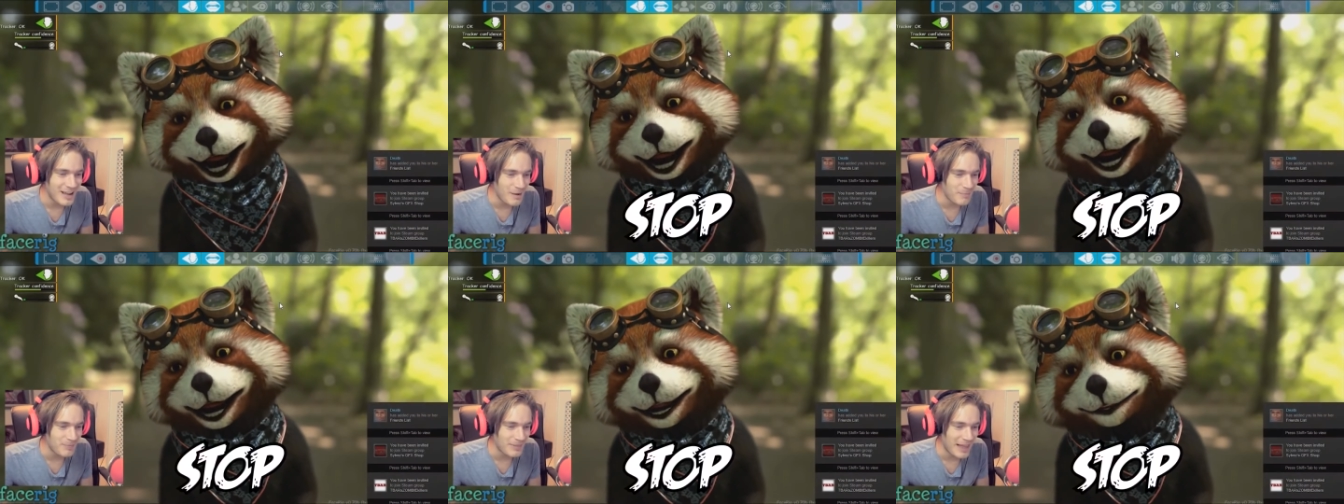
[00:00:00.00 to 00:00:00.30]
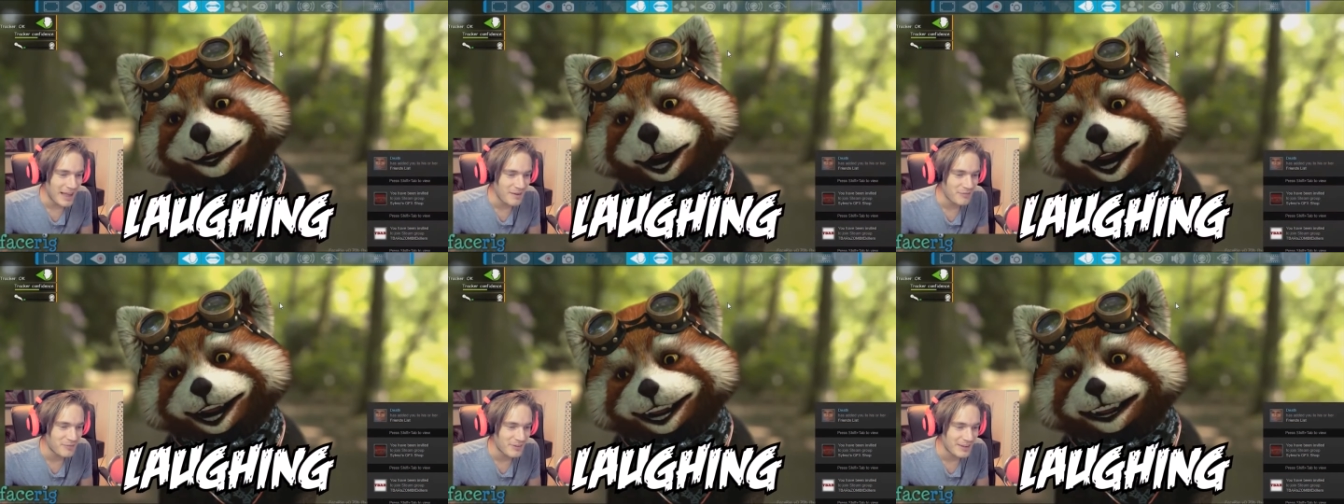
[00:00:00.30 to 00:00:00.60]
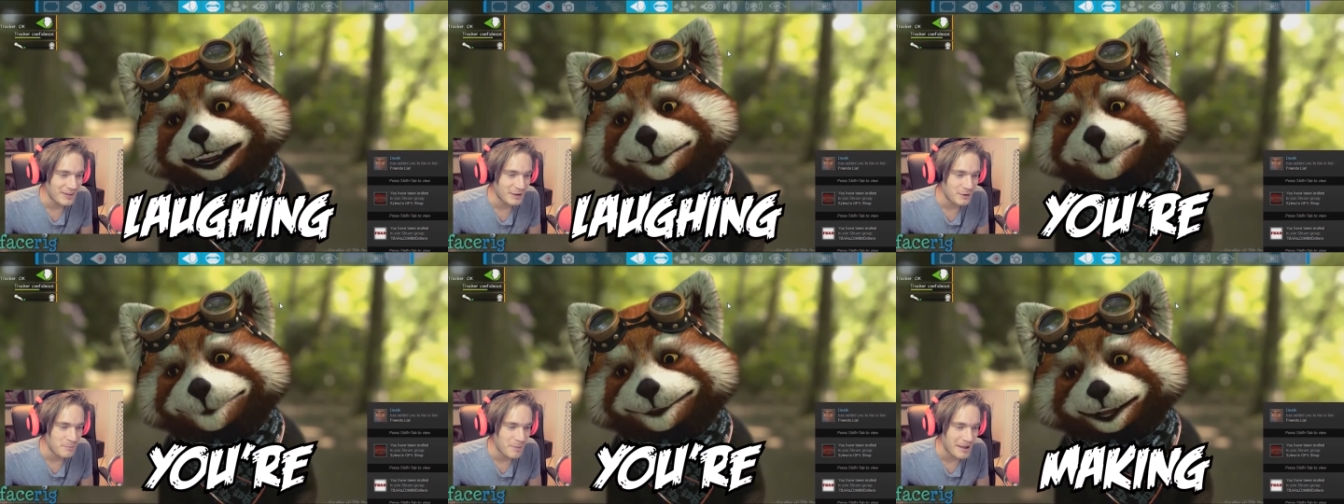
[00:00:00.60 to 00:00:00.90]
stop
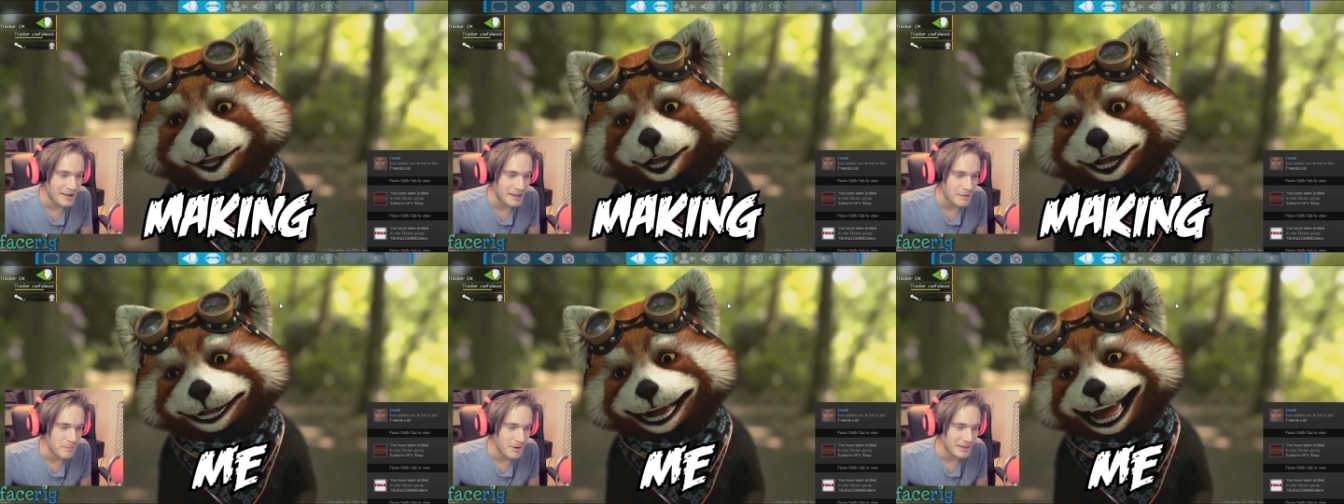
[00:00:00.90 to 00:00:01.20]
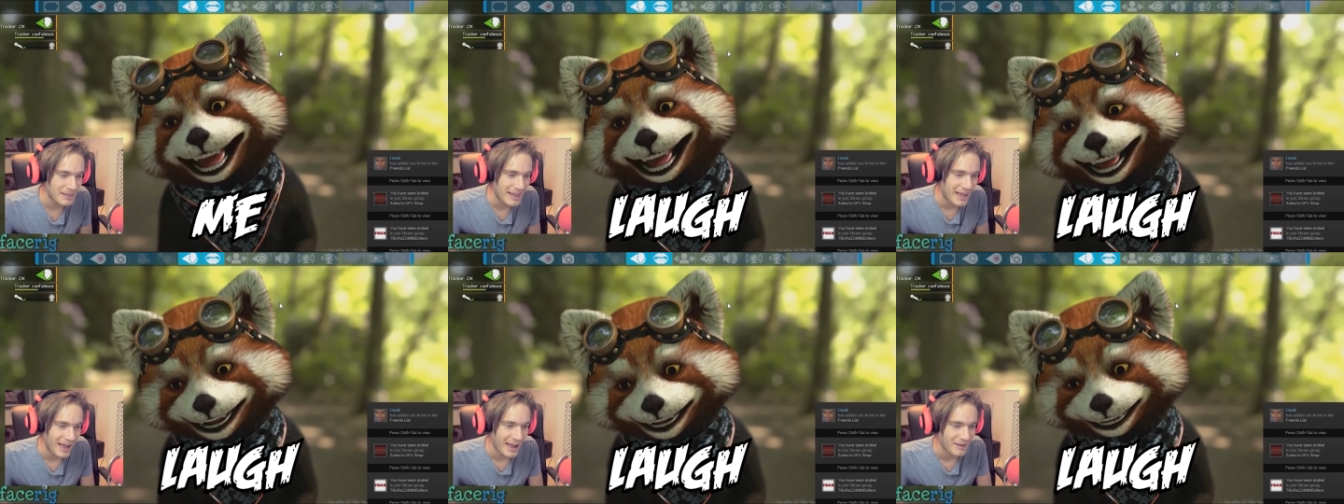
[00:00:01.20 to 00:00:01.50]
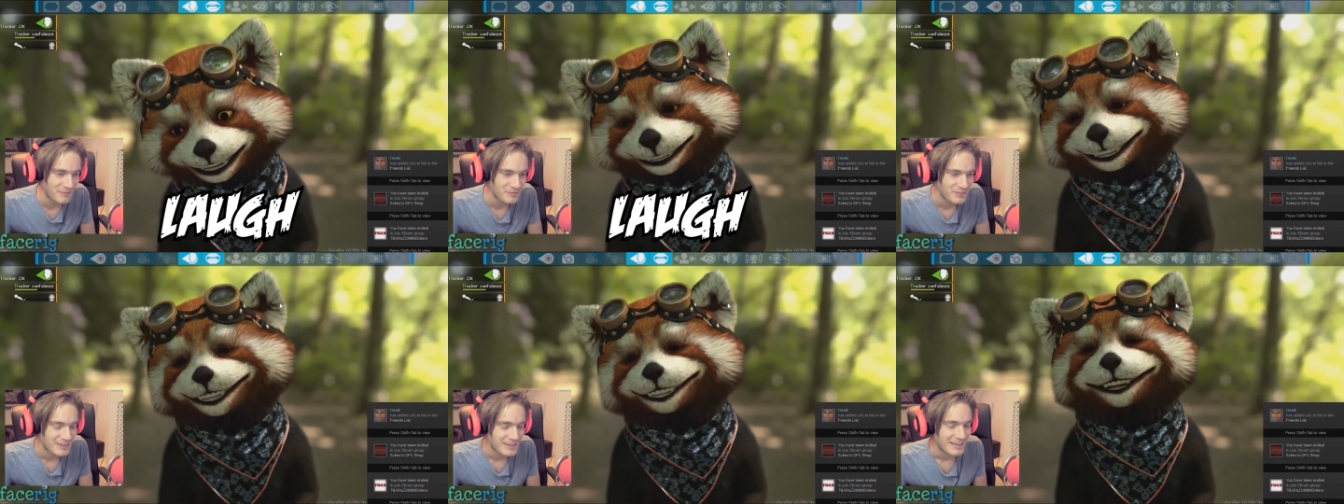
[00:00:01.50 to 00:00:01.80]
laughing. You're making me
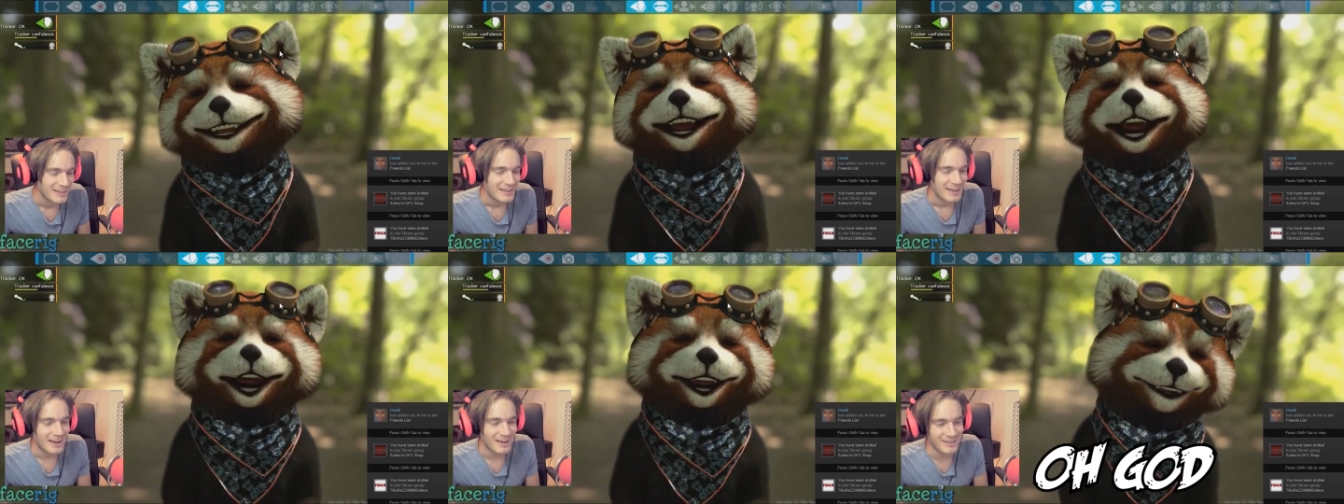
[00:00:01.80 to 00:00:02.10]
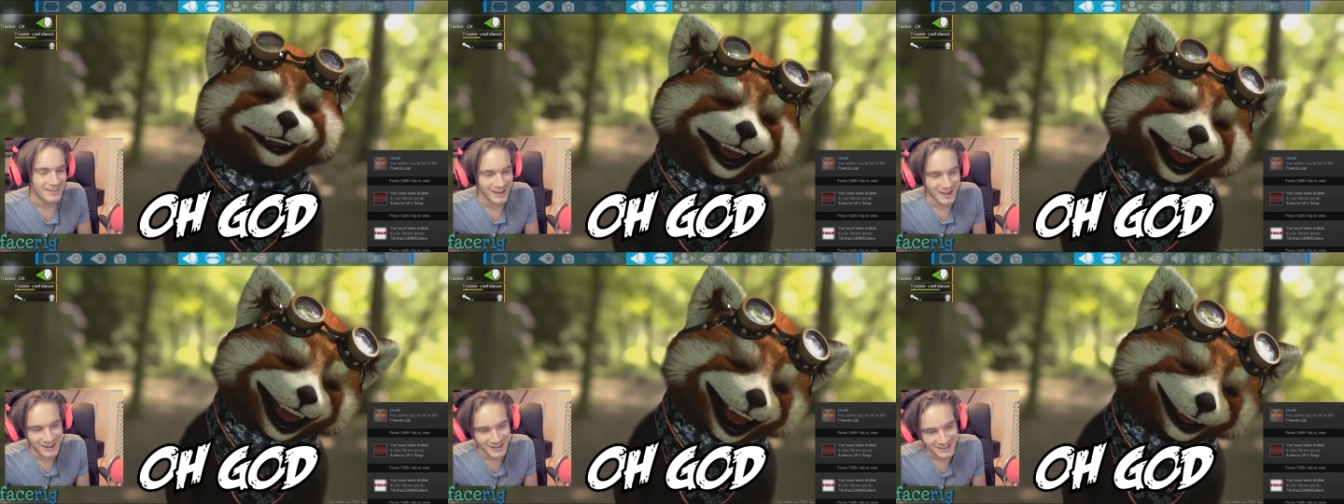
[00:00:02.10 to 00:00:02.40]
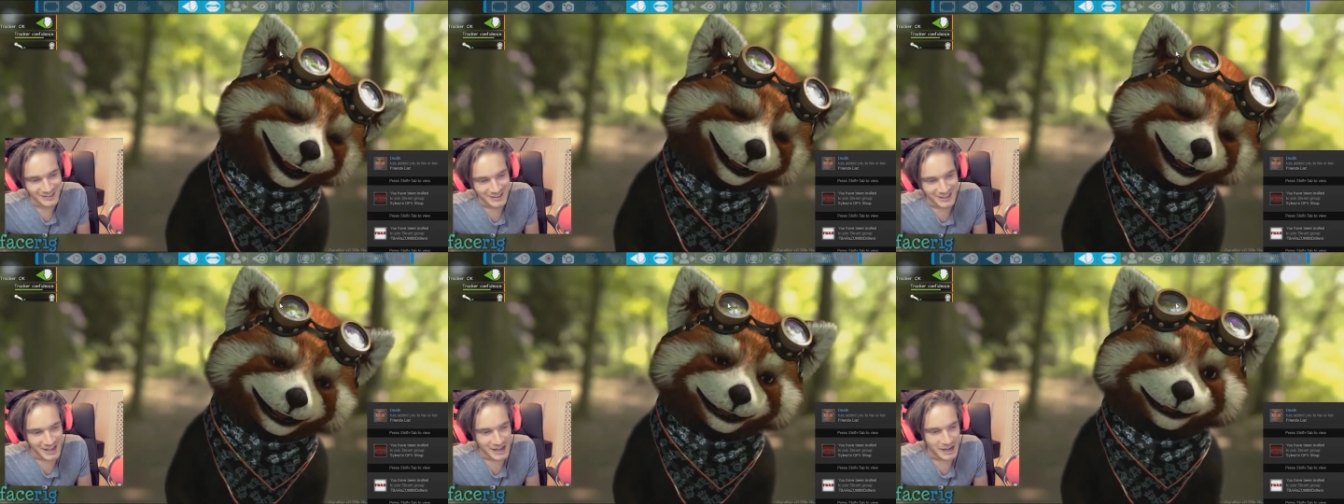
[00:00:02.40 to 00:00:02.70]
laugh. Oh, God.